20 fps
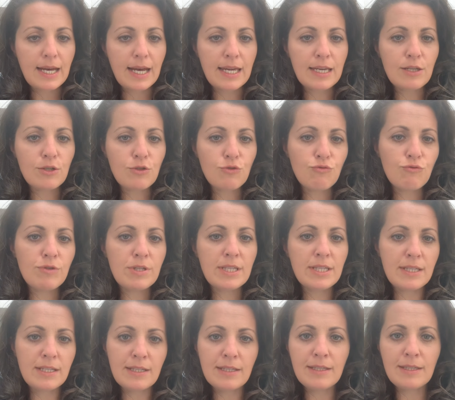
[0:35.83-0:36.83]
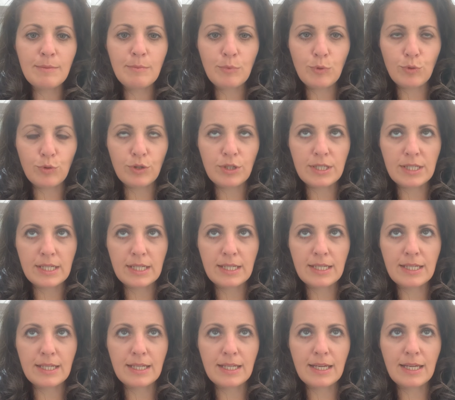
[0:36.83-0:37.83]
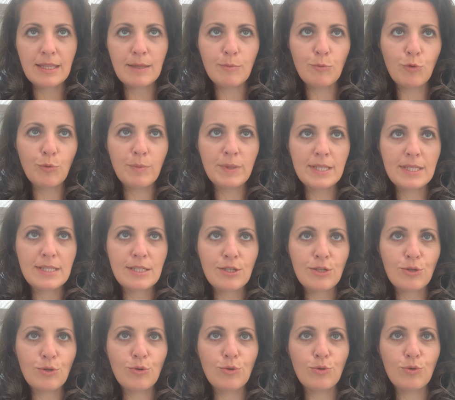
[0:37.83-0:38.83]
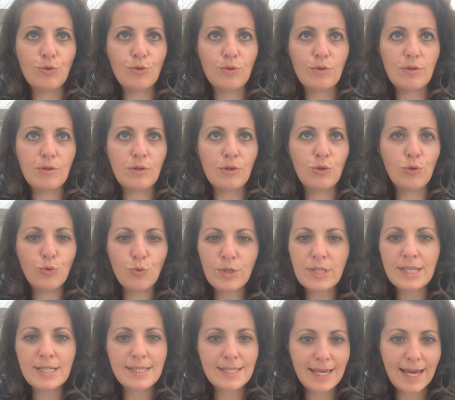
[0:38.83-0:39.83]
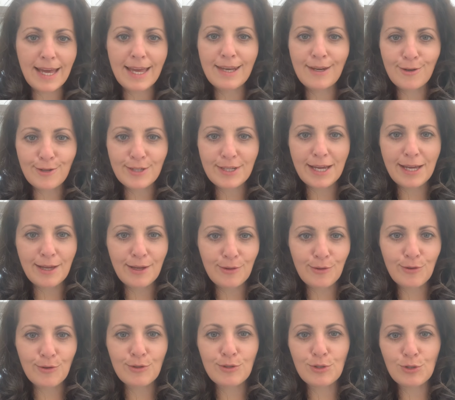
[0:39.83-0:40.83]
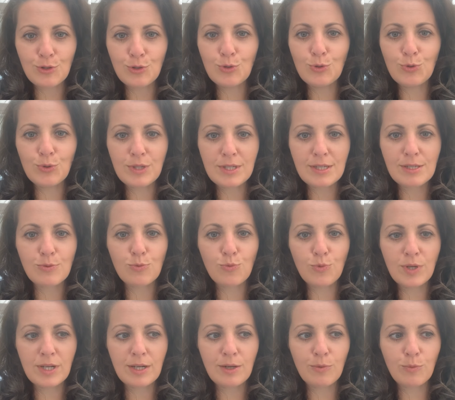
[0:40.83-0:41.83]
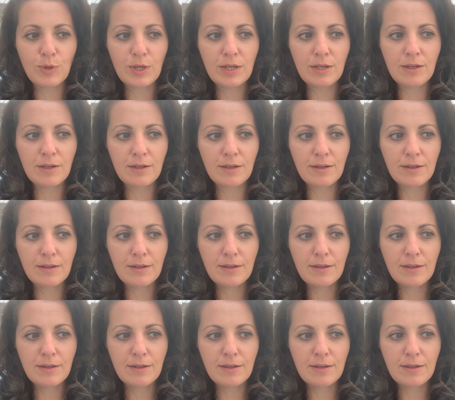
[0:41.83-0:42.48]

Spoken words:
And it's really, really important at the moment to notice that inner dialogue, to notice where we're